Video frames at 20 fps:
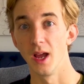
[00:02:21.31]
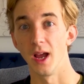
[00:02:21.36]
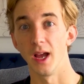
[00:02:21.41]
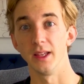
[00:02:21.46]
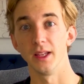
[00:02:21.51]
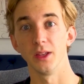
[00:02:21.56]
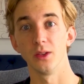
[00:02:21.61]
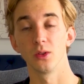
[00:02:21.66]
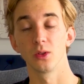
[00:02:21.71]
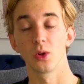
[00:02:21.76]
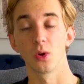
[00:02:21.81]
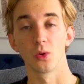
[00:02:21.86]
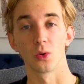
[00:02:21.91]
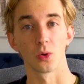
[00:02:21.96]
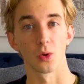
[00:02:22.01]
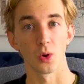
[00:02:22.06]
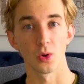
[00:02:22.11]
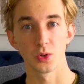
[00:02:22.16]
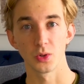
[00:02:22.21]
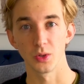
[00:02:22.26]
and then they'll go
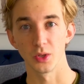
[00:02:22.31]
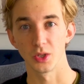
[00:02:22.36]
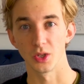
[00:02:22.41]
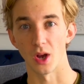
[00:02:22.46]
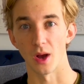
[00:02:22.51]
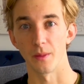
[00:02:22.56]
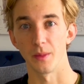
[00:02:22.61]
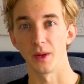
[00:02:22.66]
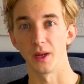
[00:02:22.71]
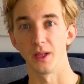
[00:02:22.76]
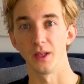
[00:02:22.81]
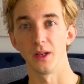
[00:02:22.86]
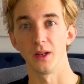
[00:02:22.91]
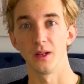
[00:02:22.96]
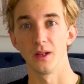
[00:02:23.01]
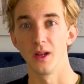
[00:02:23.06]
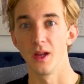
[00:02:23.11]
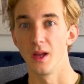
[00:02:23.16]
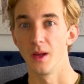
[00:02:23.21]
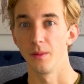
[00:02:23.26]
grocery shopping, and
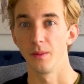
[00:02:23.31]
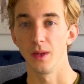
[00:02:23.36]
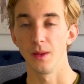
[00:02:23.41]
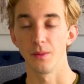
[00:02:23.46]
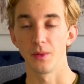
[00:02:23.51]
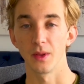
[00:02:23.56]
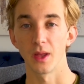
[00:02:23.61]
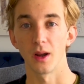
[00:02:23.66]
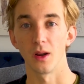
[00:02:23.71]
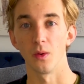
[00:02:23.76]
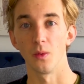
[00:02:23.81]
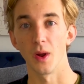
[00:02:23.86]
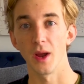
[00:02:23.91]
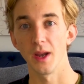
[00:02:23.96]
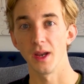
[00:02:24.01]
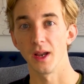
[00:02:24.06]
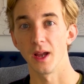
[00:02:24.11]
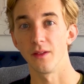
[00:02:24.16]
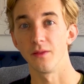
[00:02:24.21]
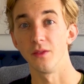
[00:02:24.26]
people that are
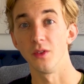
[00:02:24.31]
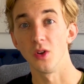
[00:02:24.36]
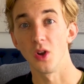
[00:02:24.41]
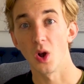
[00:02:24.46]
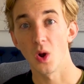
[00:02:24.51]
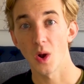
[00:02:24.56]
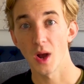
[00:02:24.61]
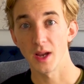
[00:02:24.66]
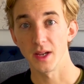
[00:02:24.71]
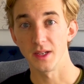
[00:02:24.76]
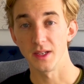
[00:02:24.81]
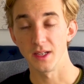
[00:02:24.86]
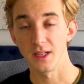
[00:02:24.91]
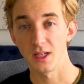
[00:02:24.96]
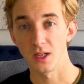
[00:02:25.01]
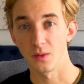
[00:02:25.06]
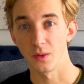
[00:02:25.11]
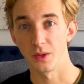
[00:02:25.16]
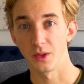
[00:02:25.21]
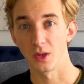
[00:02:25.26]
waiting have no
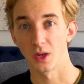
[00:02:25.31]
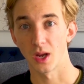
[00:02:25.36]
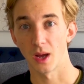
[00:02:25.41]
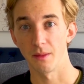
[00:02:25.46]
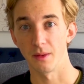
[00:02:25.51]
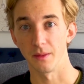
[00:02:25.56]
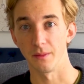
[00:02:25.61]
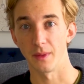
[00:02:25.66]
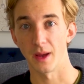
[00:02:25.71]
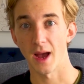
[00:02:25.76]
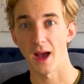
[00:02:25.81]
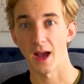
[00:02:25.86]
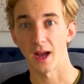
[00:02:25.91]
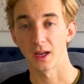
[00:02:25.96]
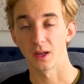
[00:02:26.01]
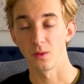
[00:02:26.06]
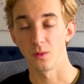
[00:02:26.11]
idea when they're coming back.